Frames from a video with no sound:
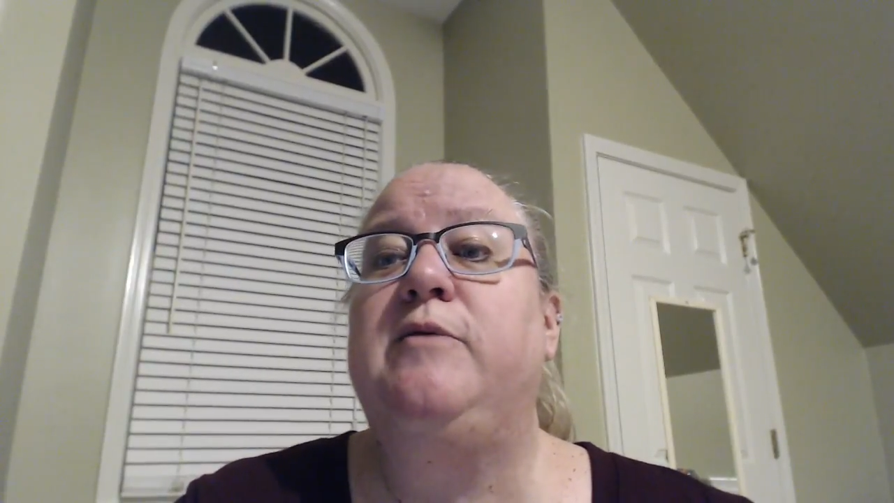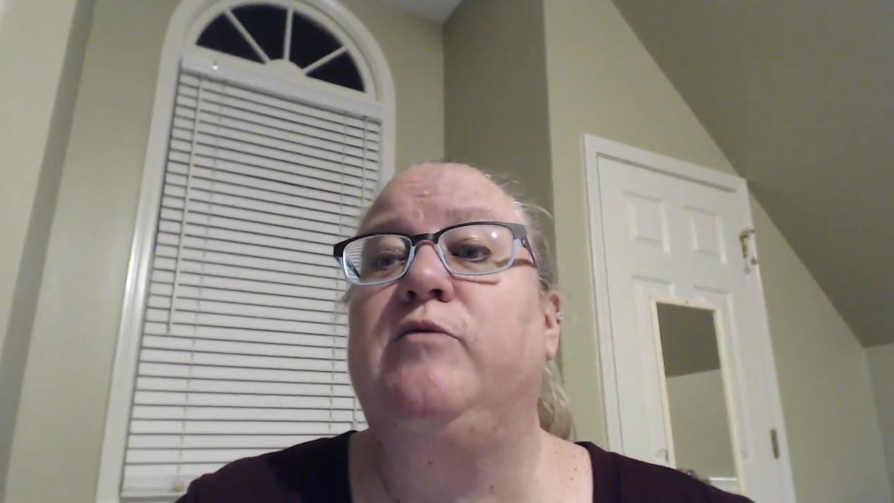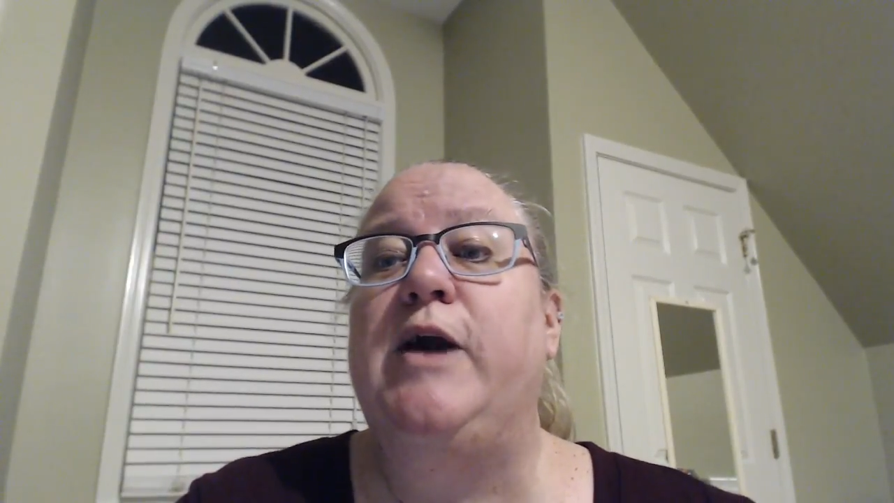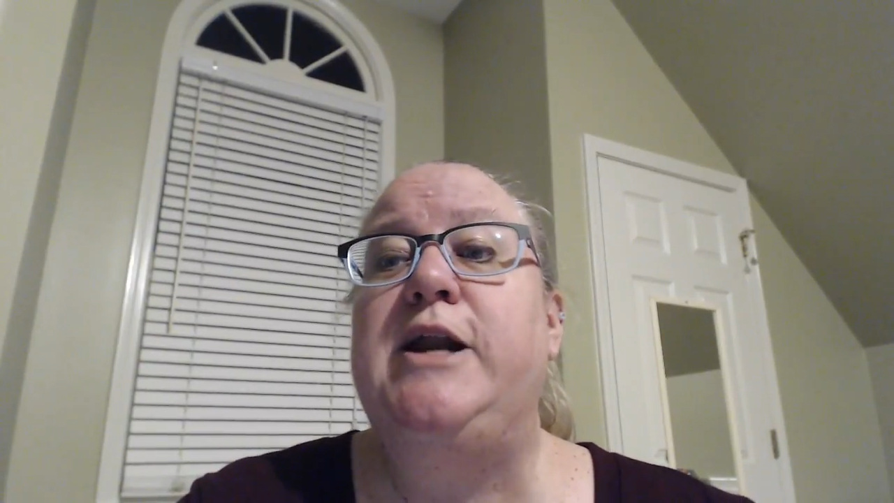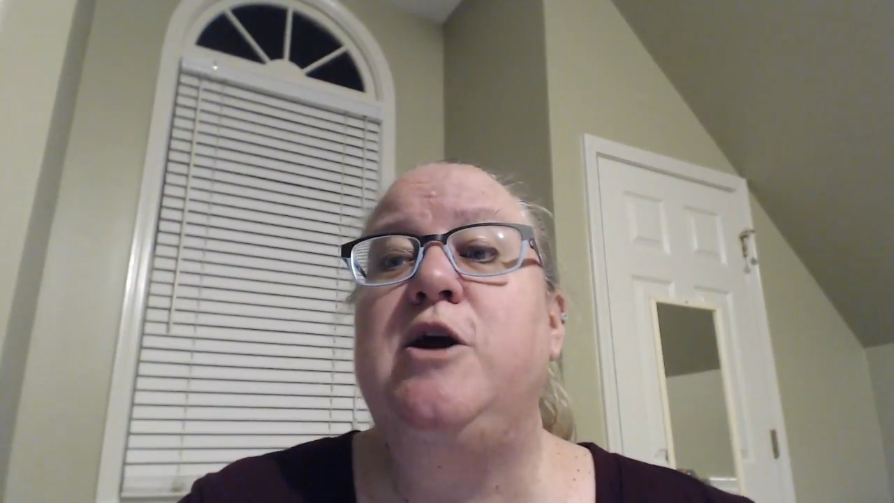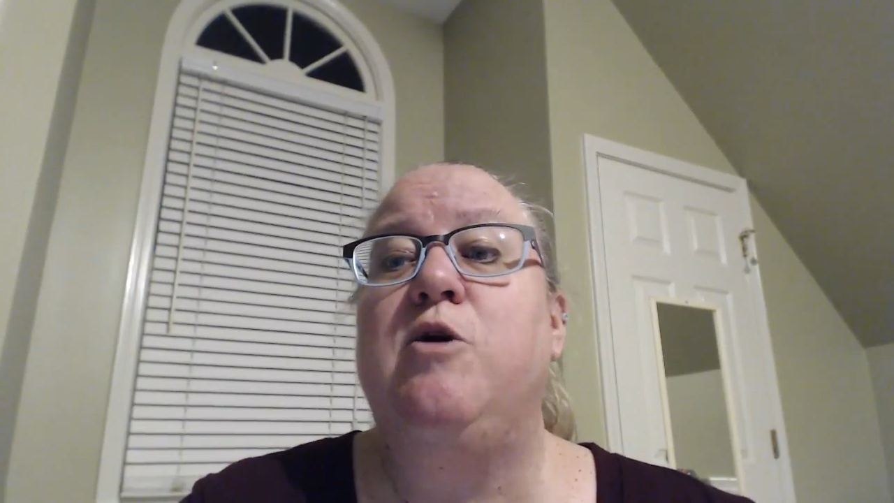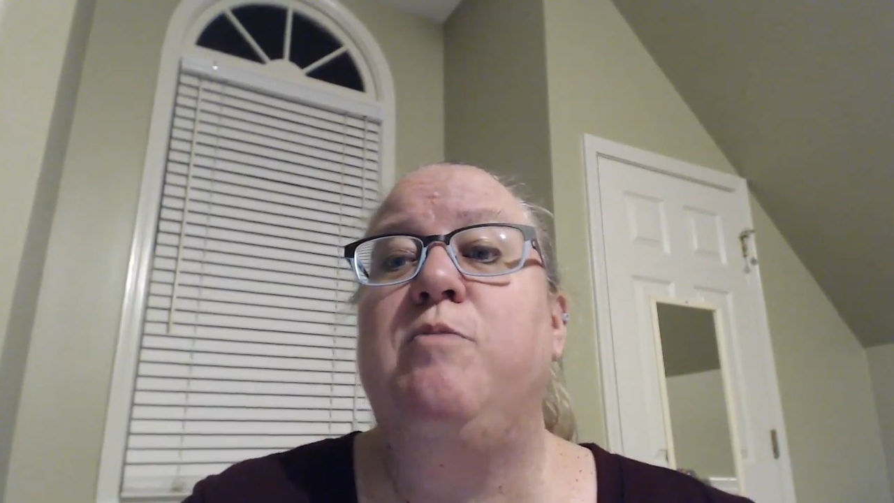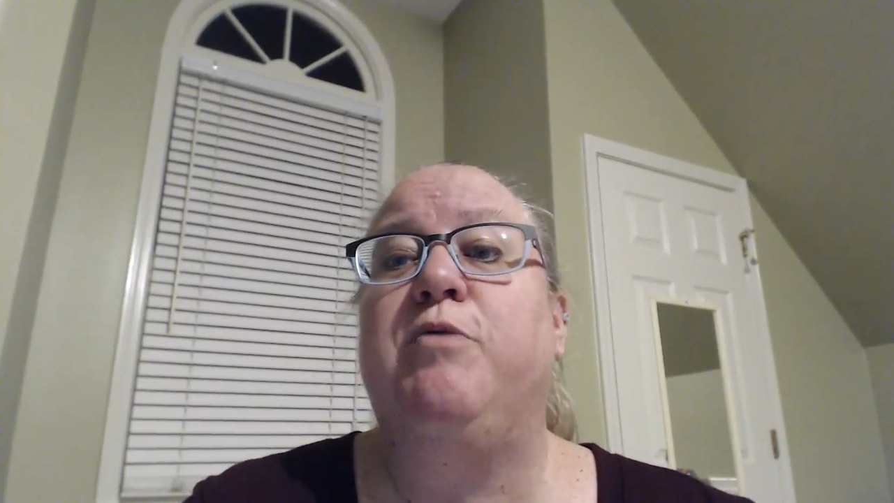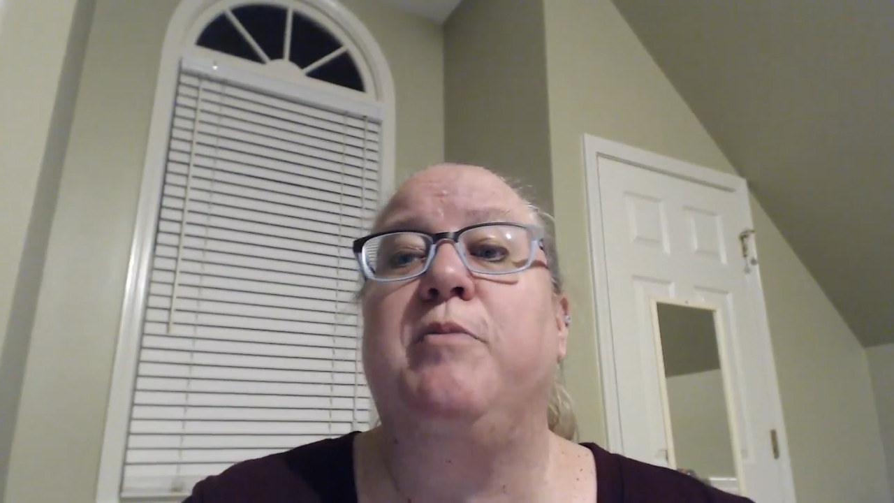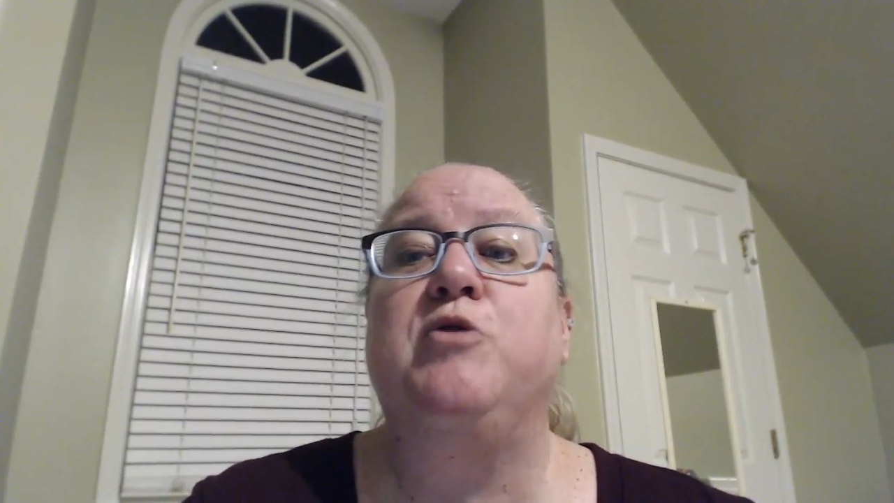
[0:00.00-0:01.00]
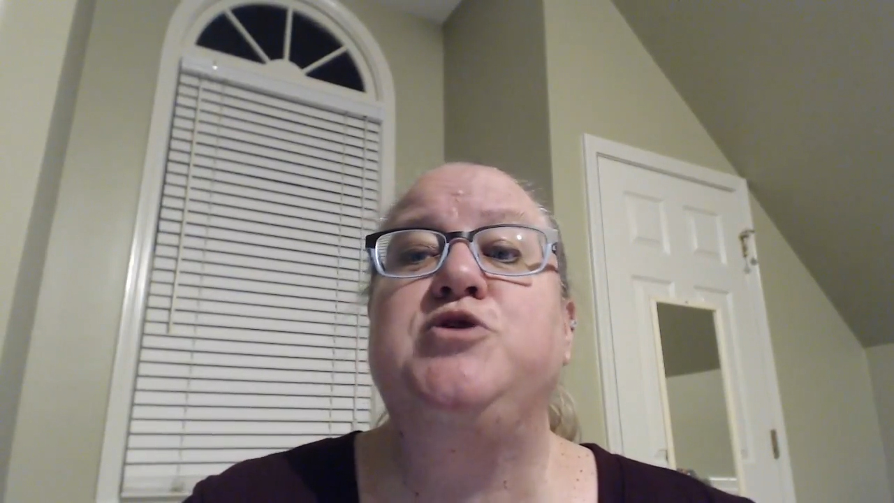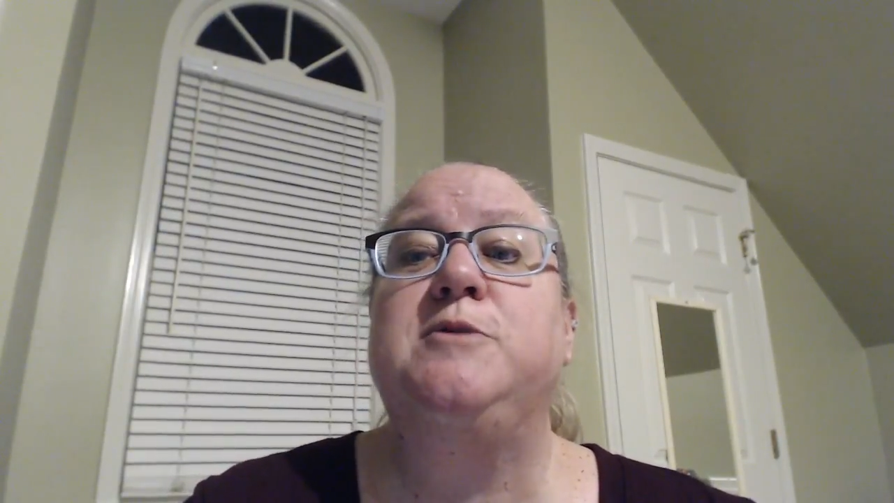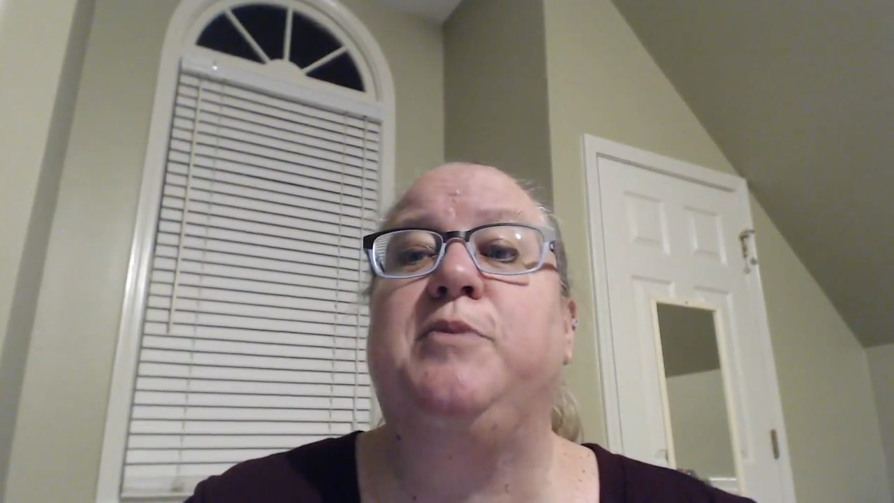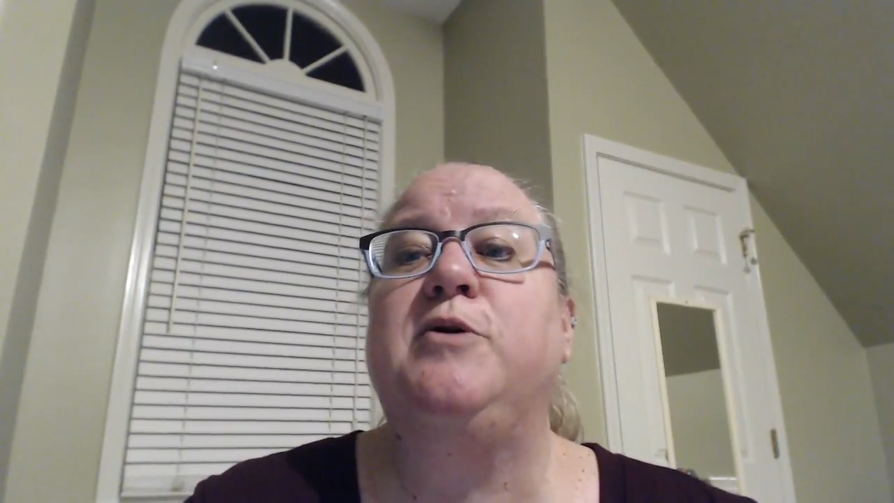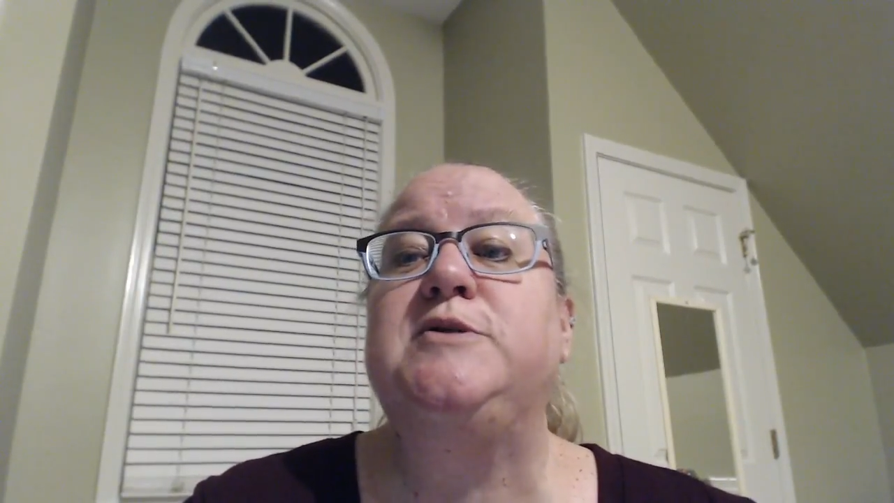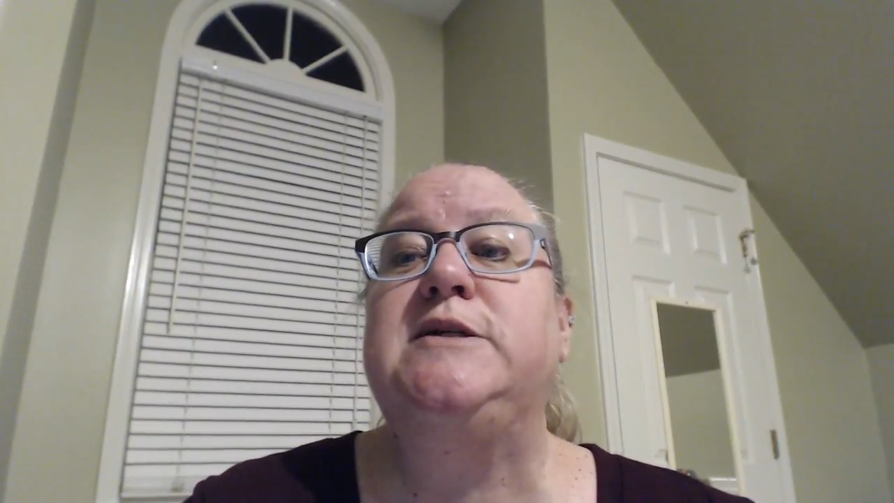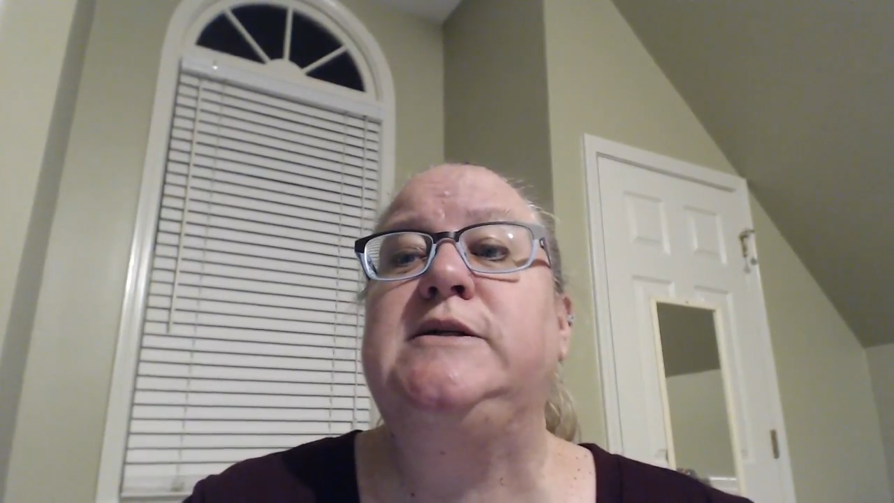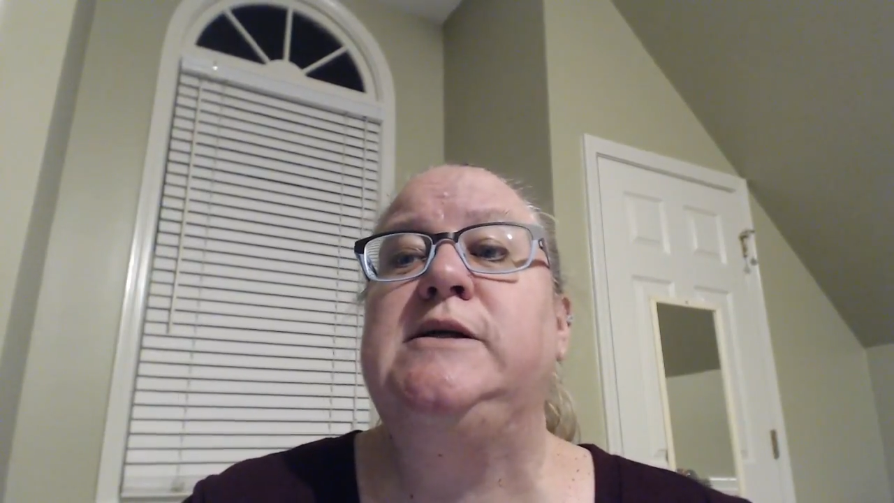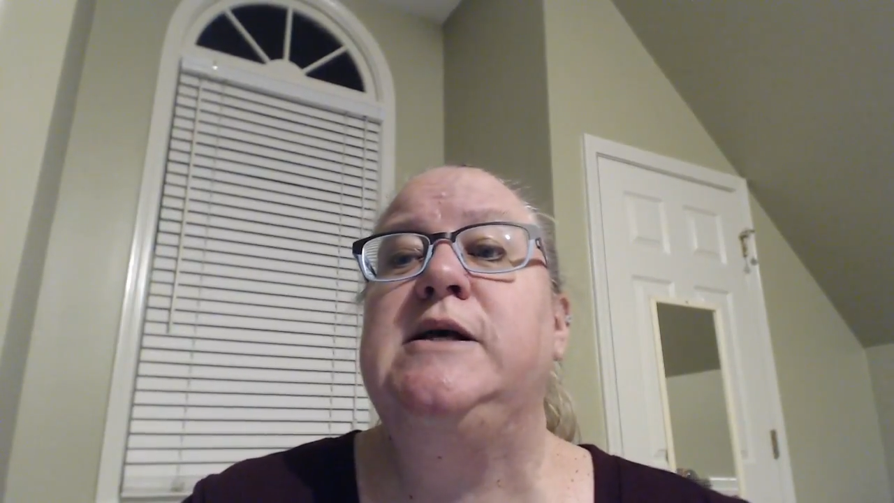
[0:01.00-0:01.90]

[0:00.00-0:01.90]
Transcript: radio promotion person.